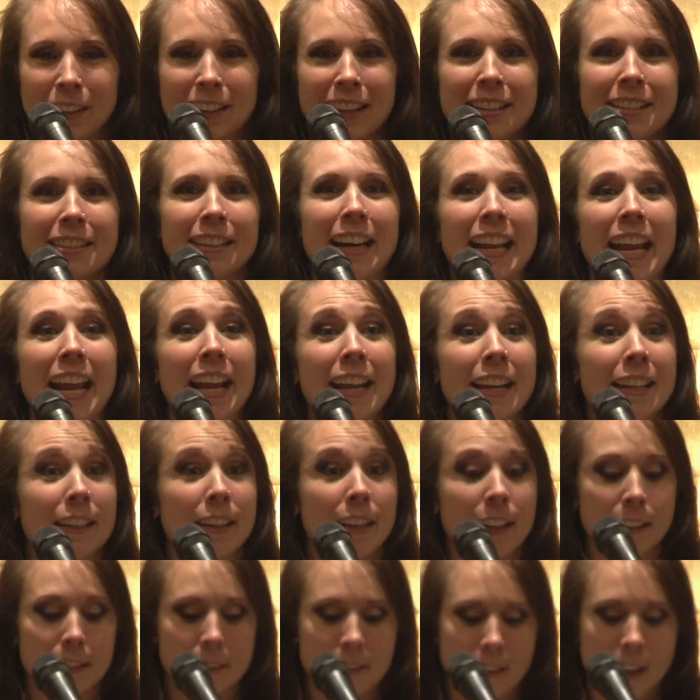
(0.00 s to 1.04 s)
realized I
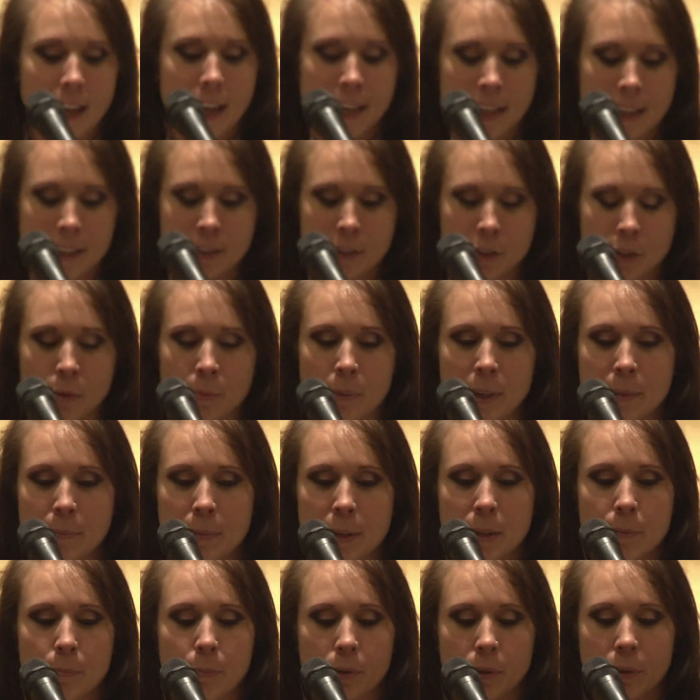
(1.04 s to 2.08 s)
hated it. I had so many
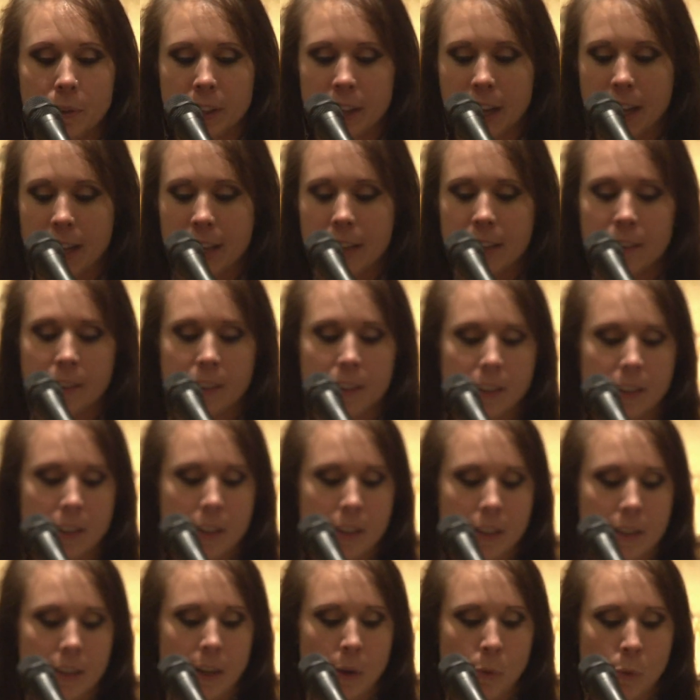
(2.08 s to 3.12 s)
people that I
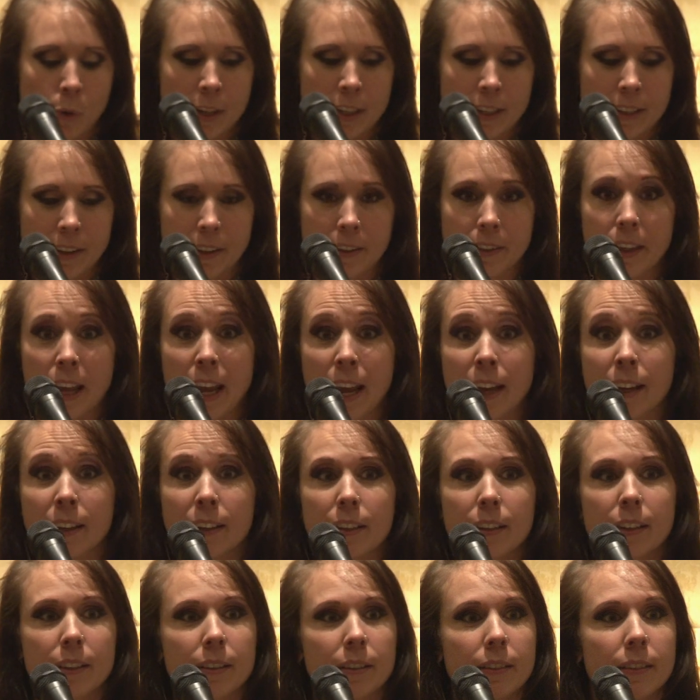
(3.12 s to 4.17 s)
wanted to
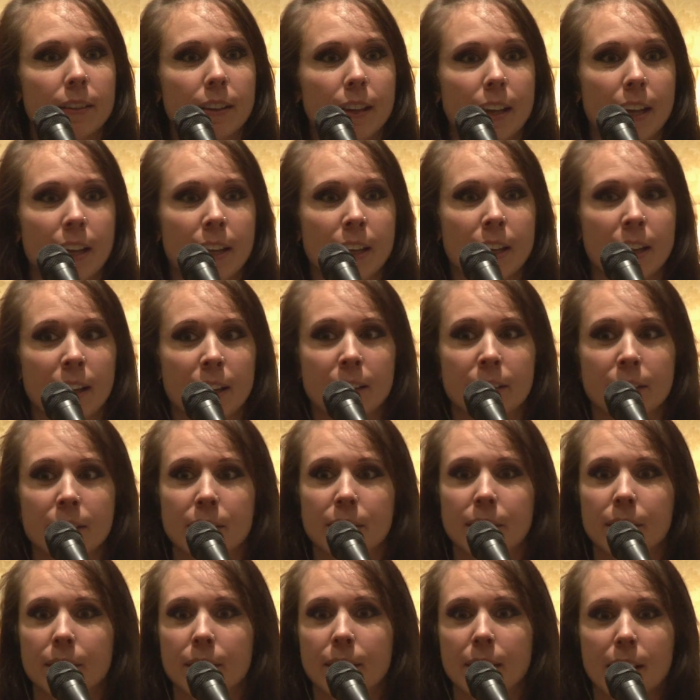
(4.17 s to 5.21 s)
thank,
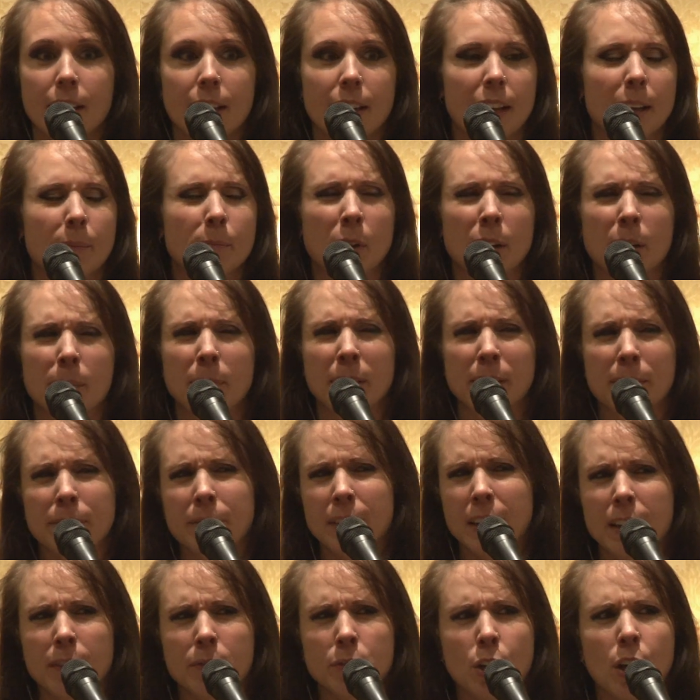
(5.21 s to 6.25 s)
and I'm not a big
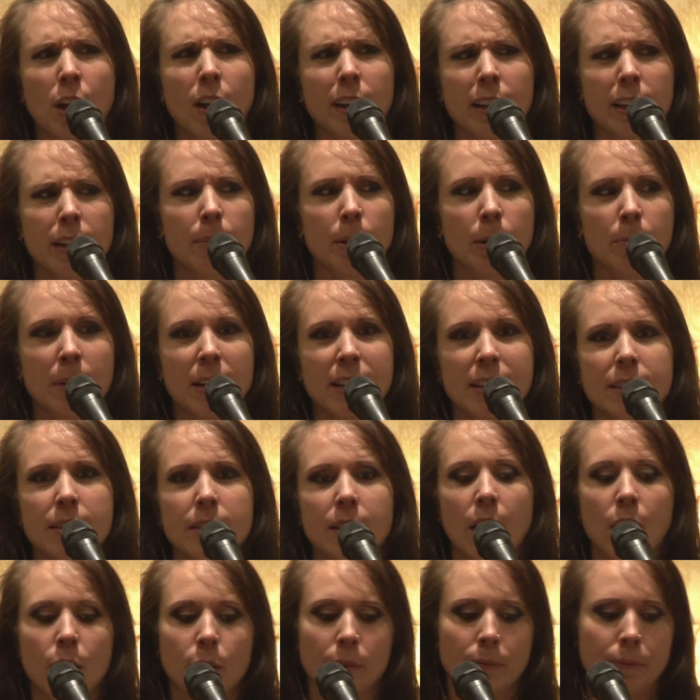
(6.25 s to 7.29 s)
fan of talking about
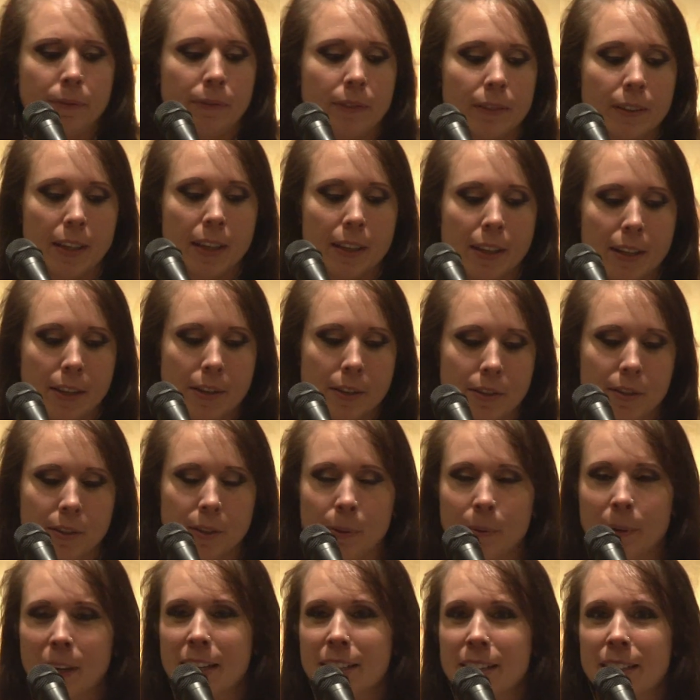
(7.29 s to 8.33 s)
myself.
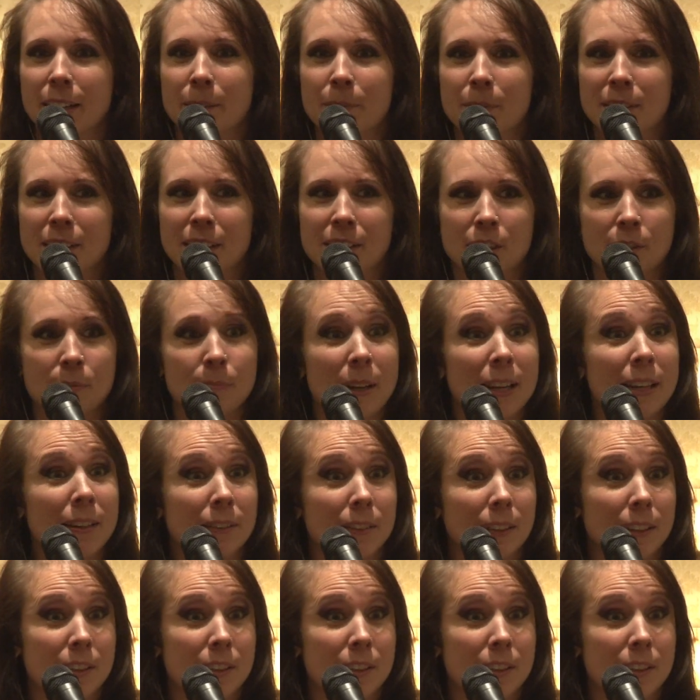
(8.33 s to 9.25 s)
So what I did is I just made a